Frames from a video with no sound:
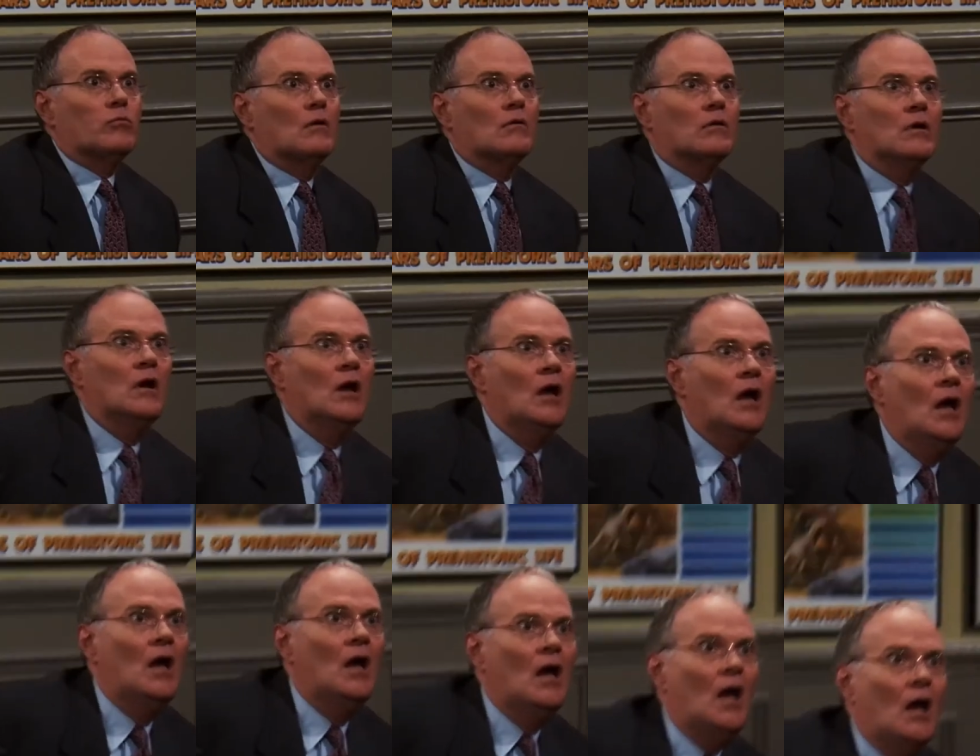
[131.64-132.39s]
He got
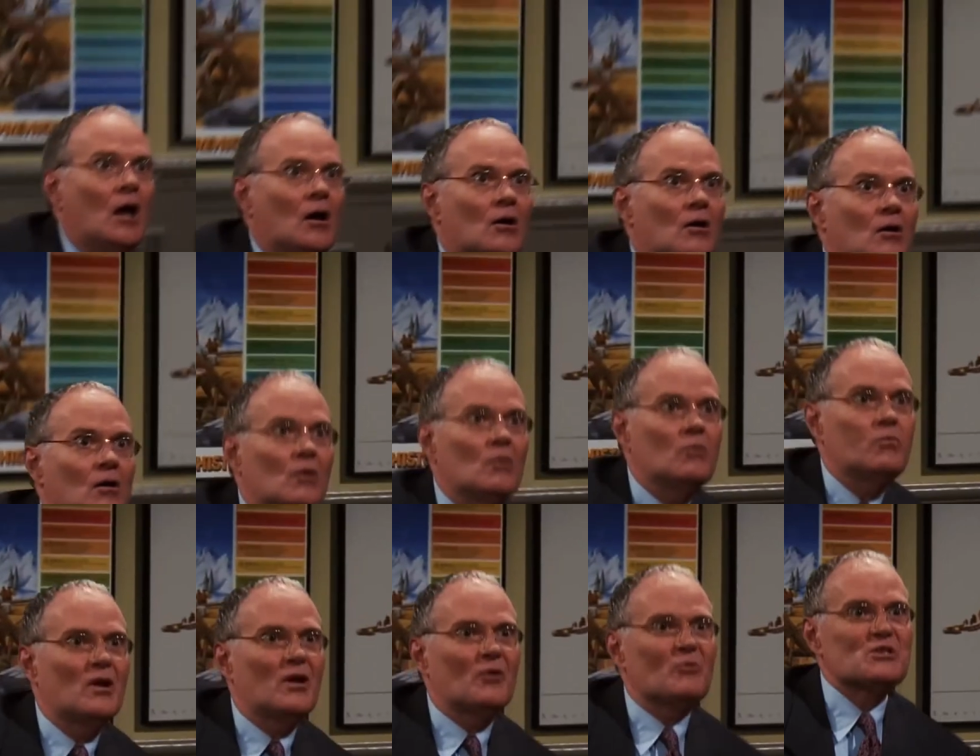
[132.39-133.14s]
suspended from
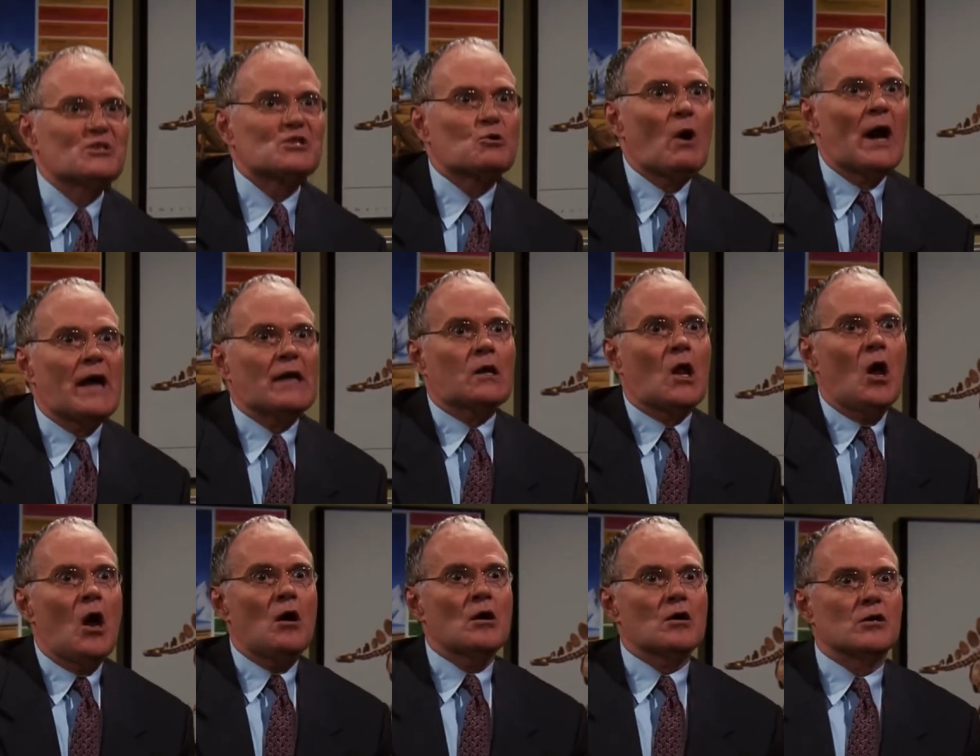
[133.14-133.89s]
work, but at
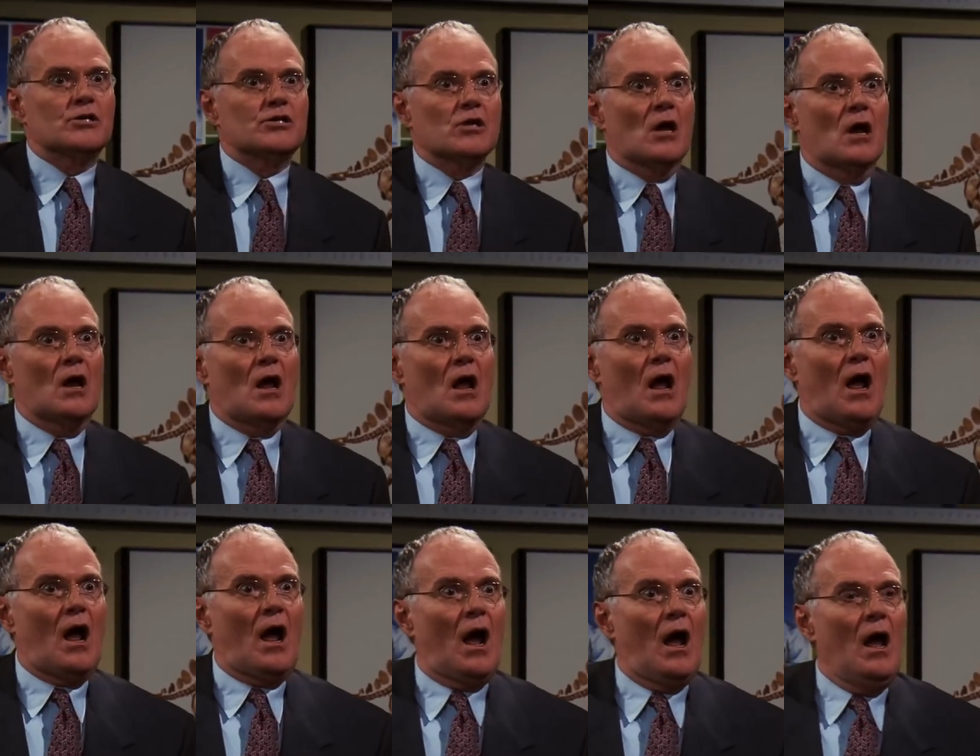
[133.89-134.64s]
least he definitely
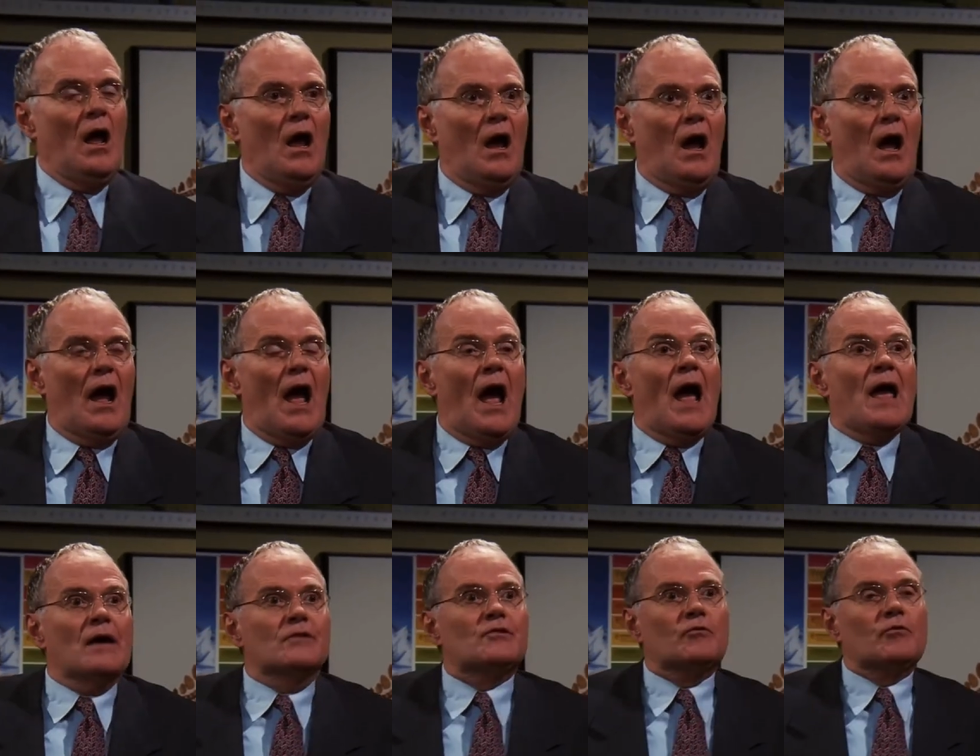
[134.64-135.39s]
didn't care about his
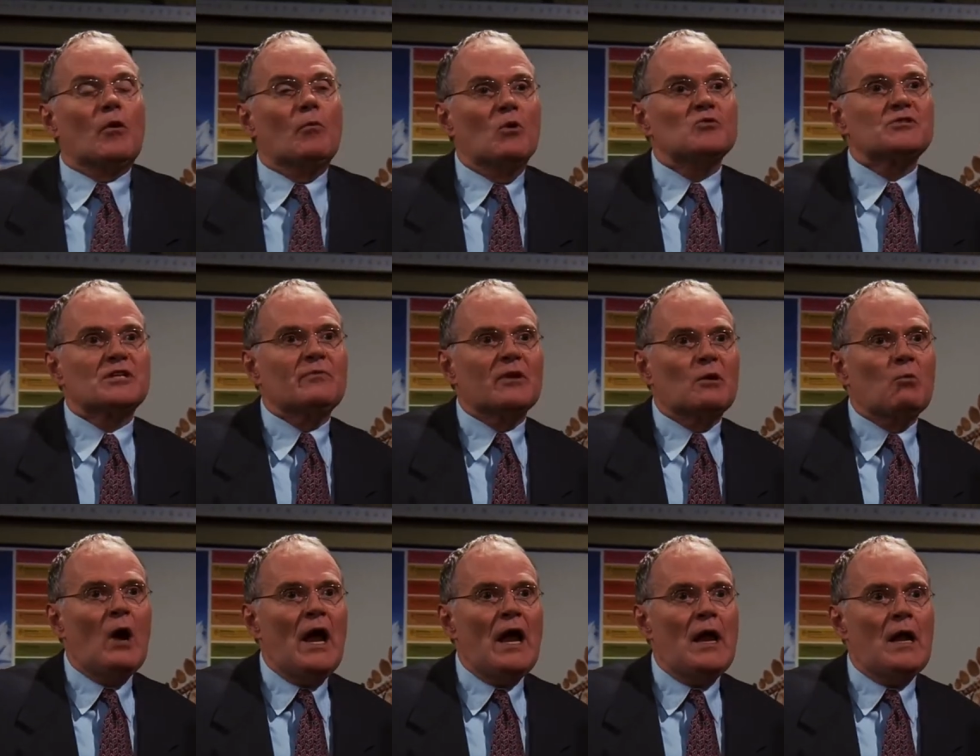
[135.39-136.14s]
sandwich
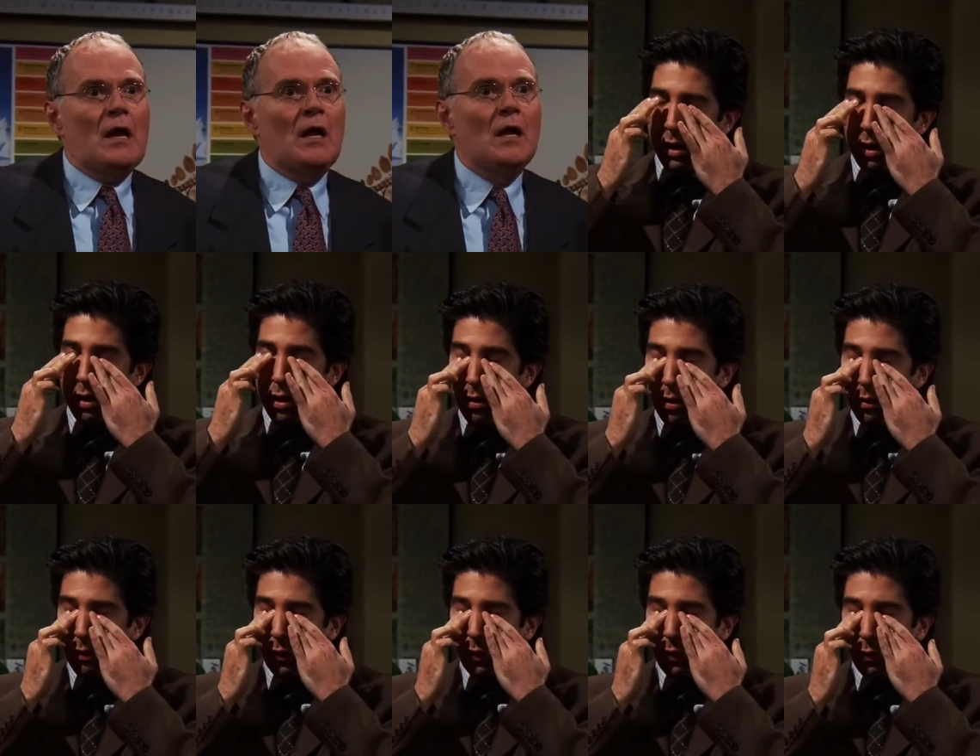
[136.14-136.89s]
anymore. "You
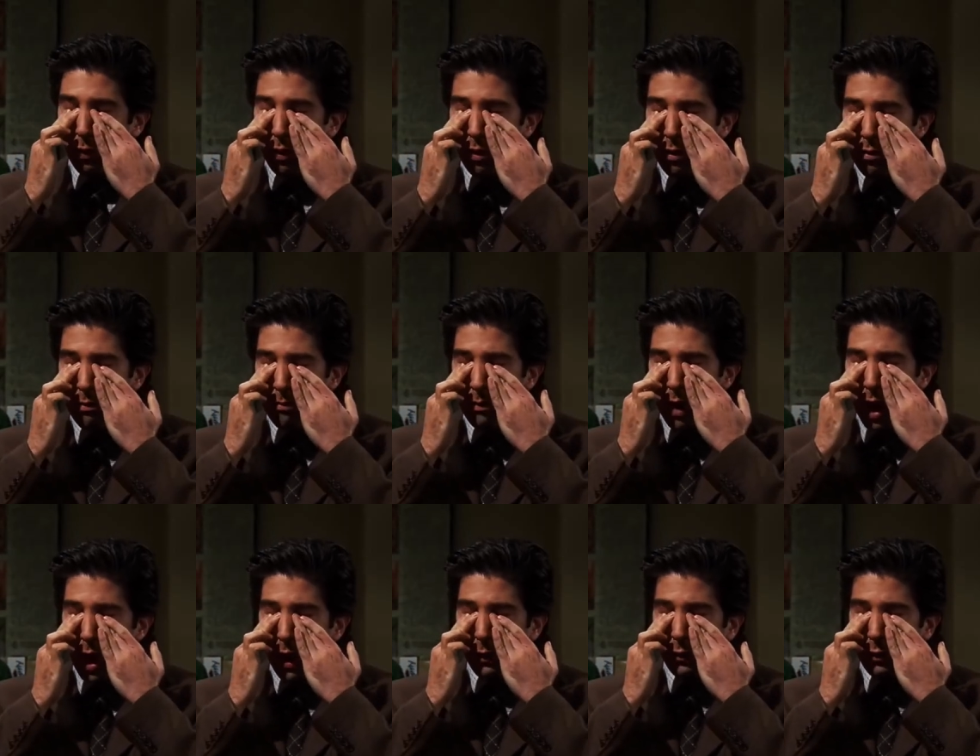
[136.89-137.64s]
threw
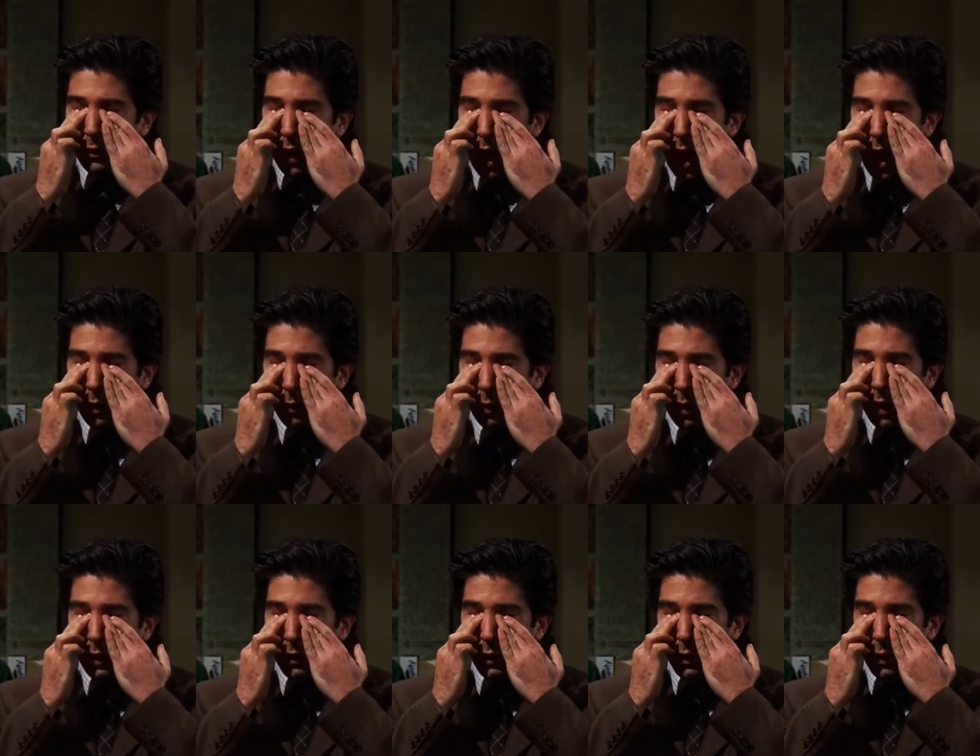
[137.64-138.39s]
my
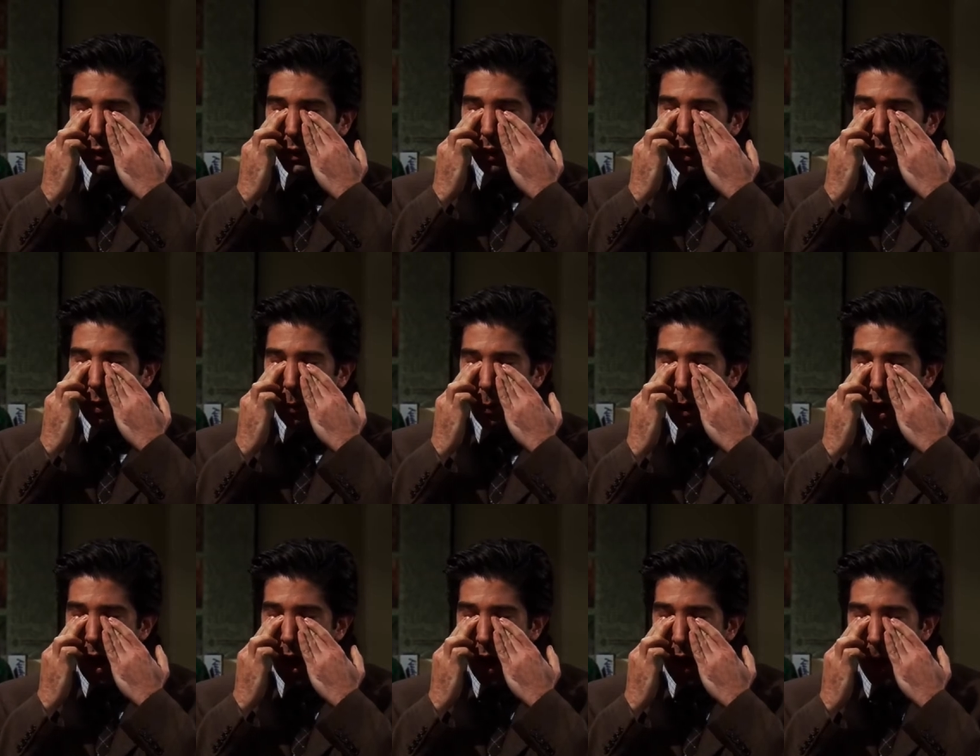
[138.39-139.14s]
sandwich
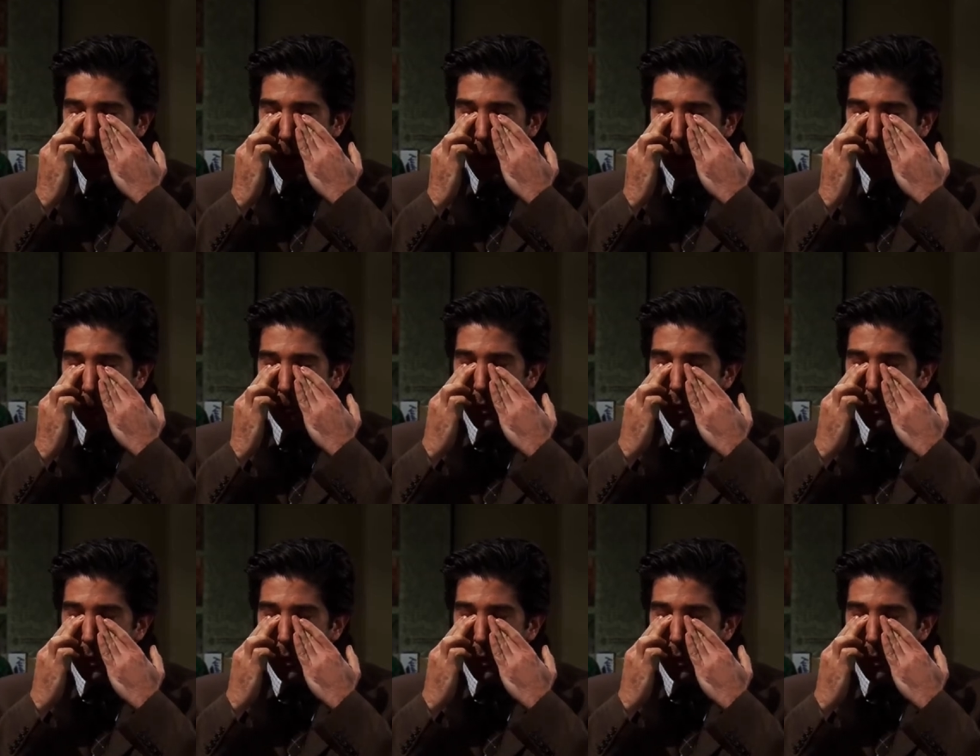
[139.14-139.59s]
away!